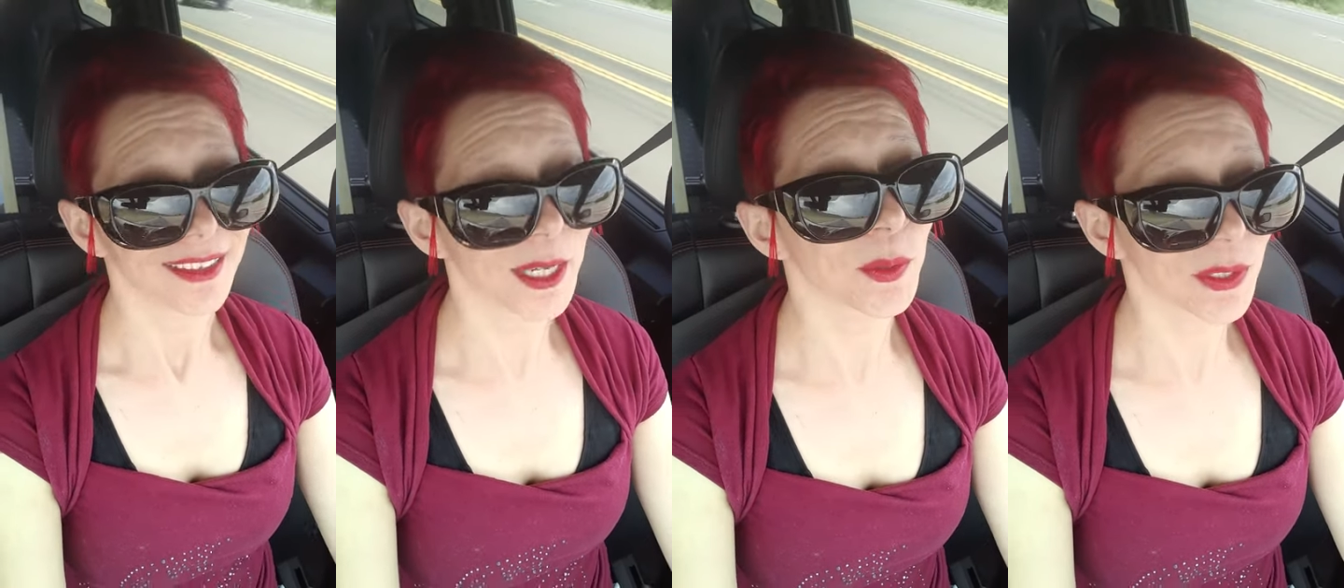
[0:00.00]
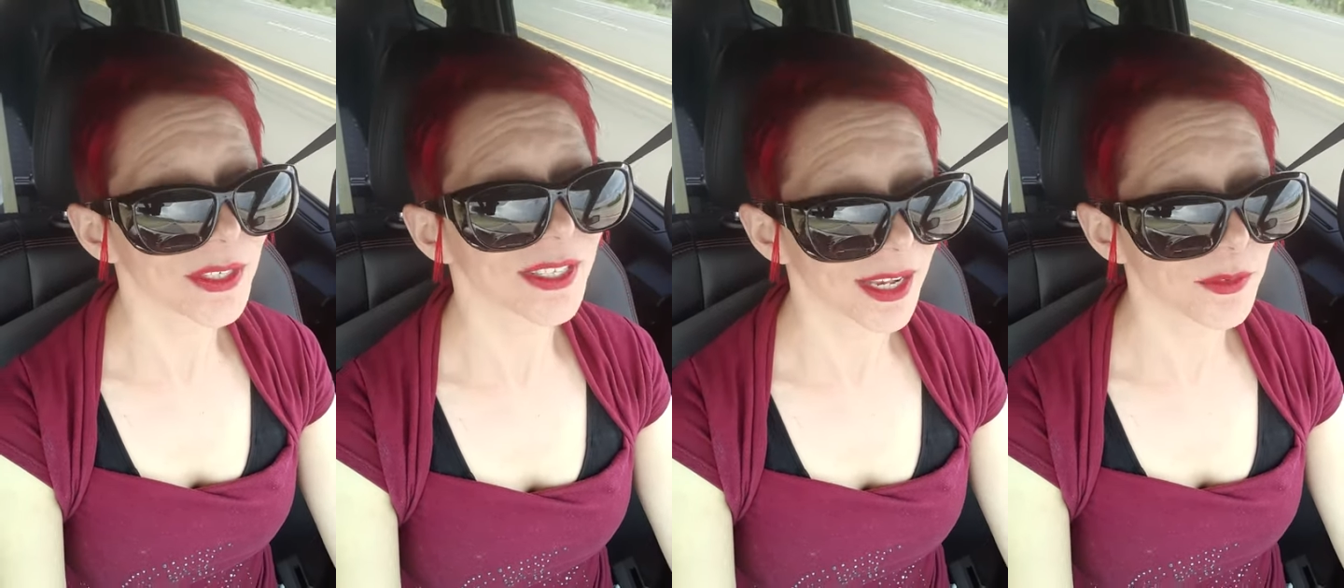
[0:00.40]
They were
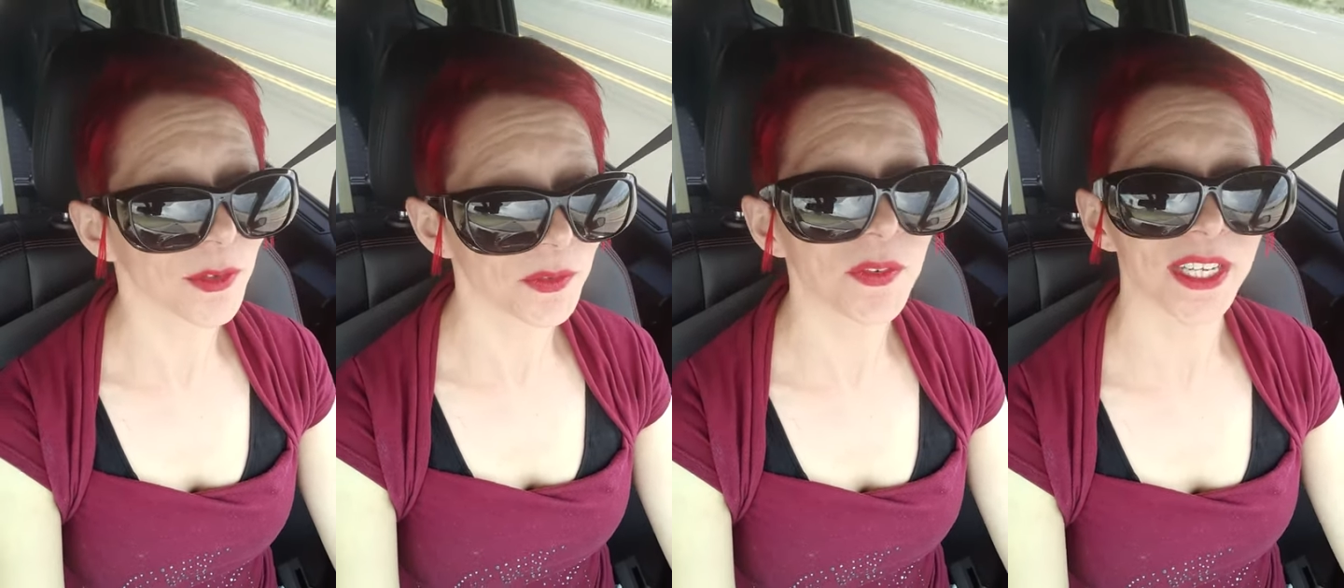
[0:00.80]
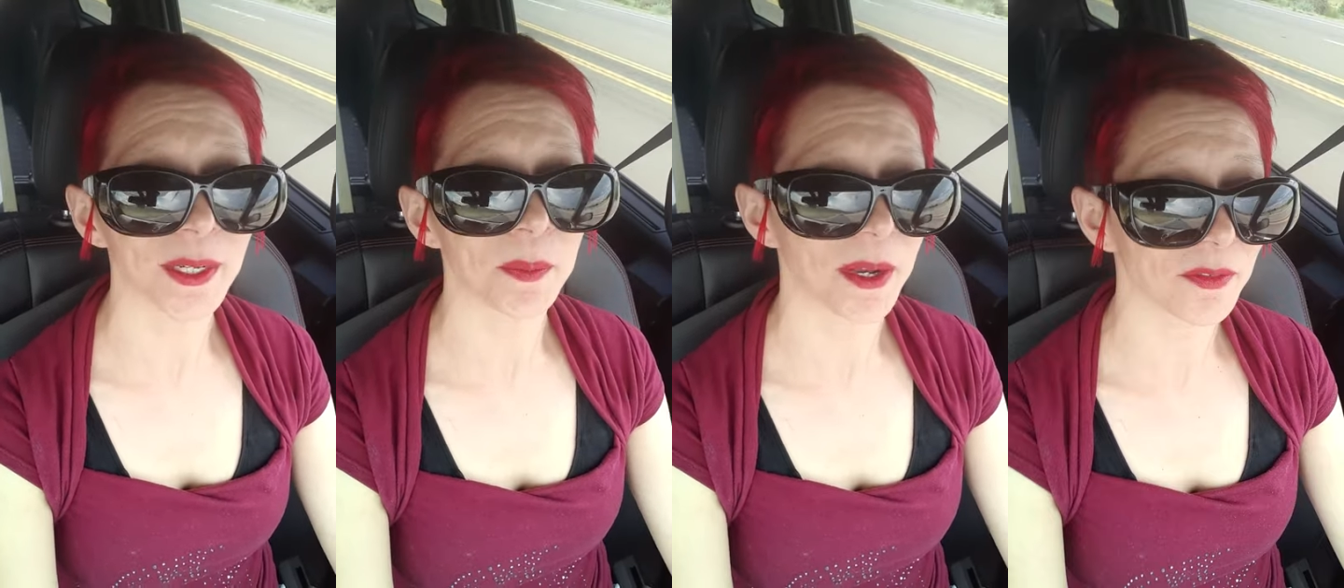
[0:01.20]
several
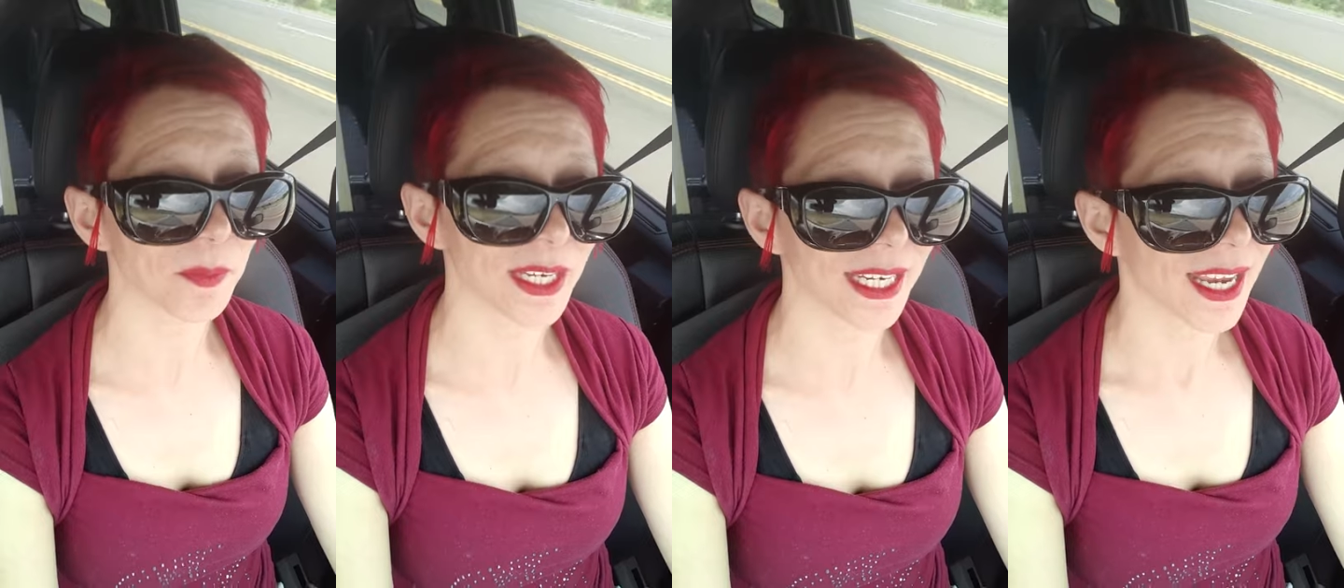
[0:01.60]
feet above me.